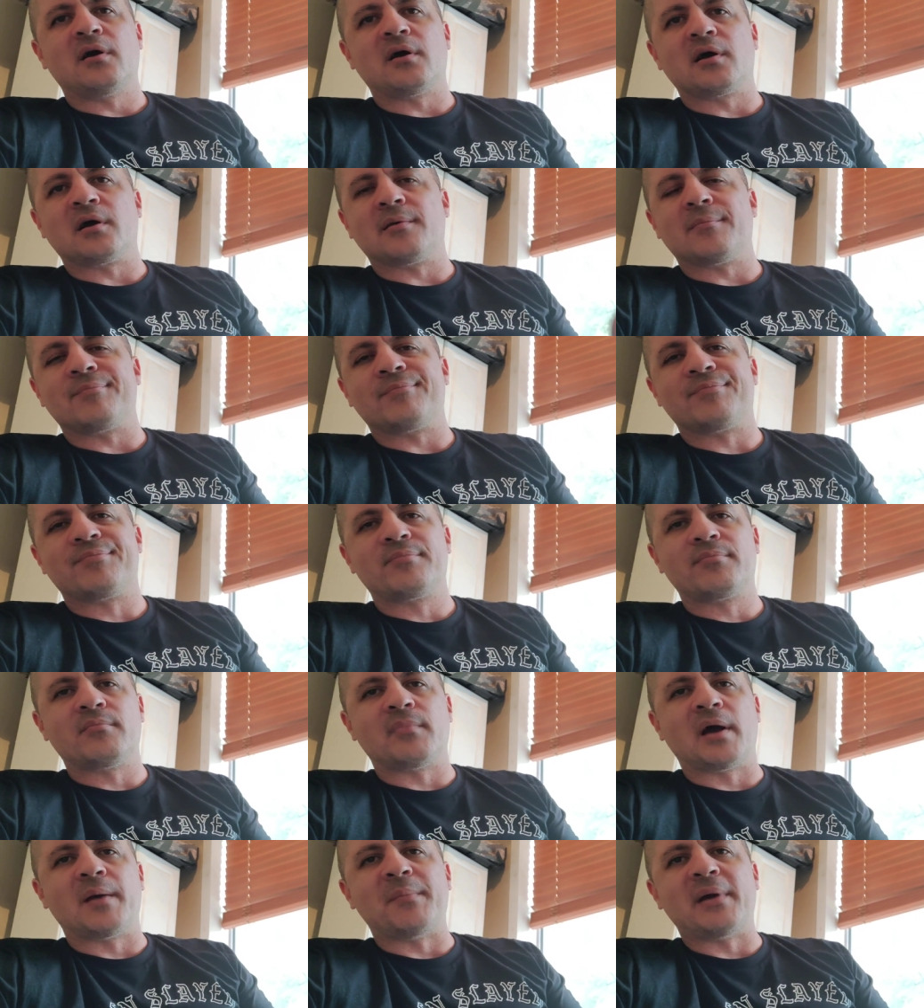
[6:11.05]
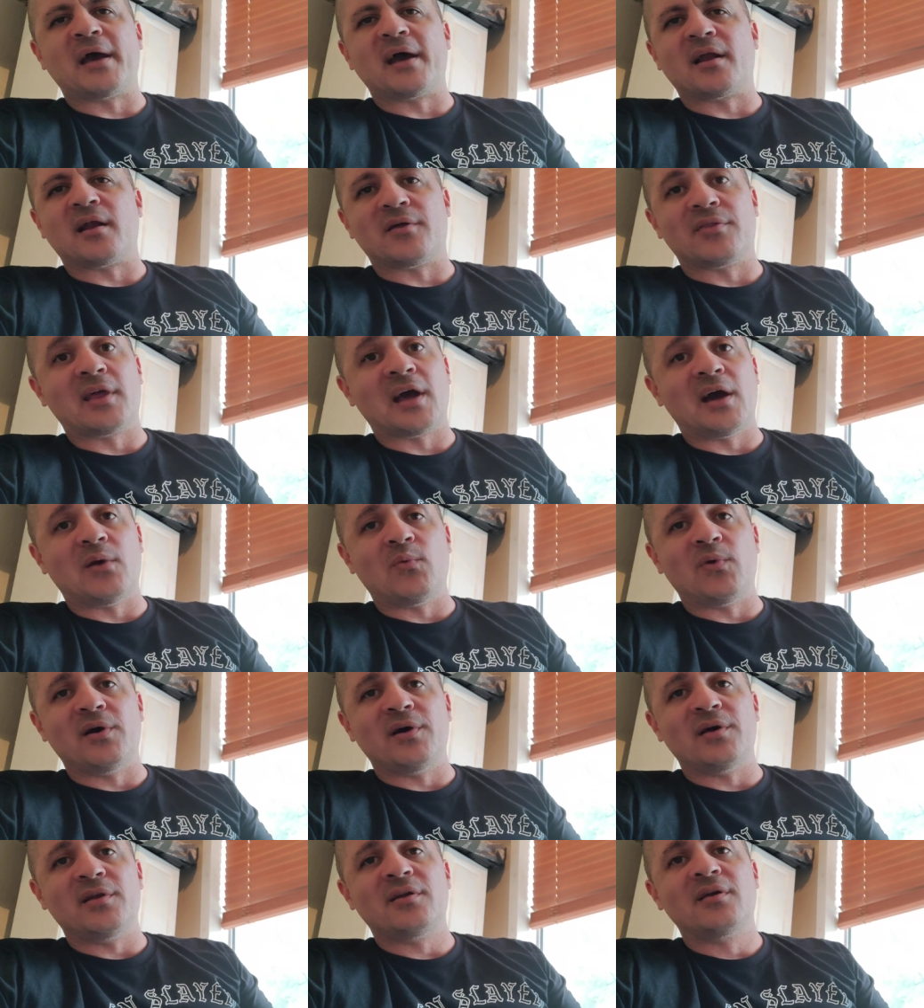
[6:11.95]
Um, my bad on that
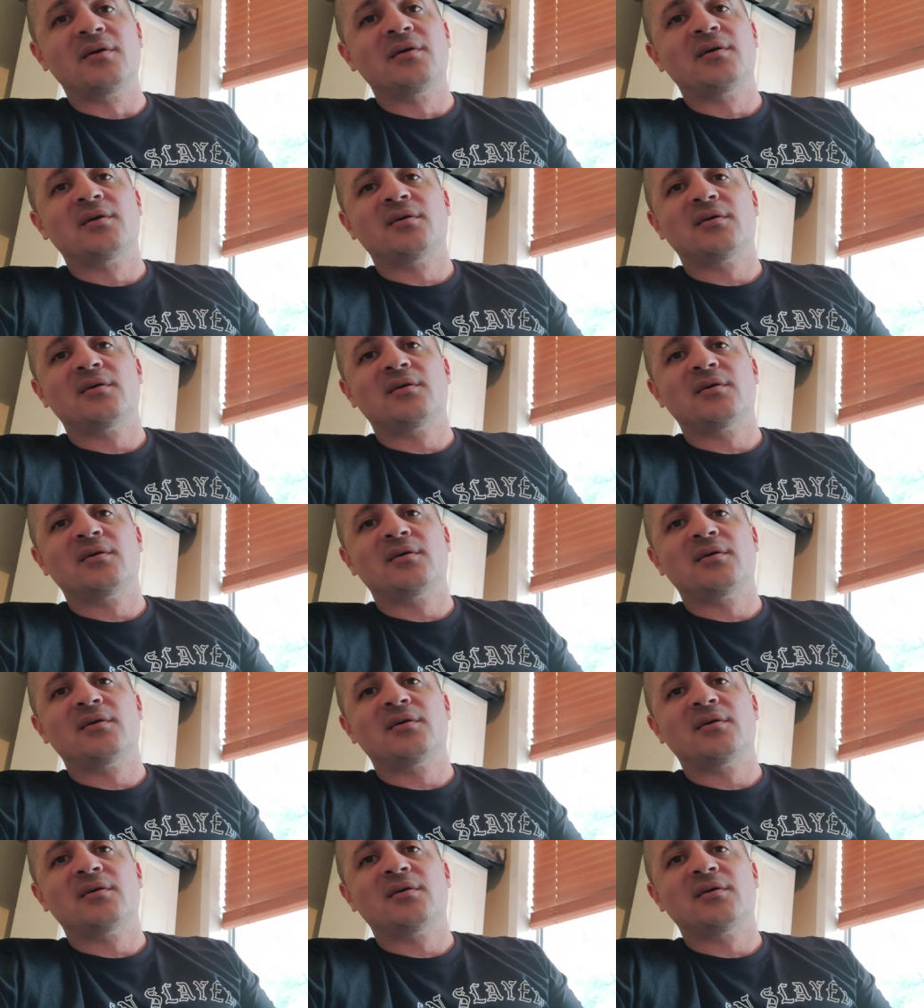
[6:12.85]
one.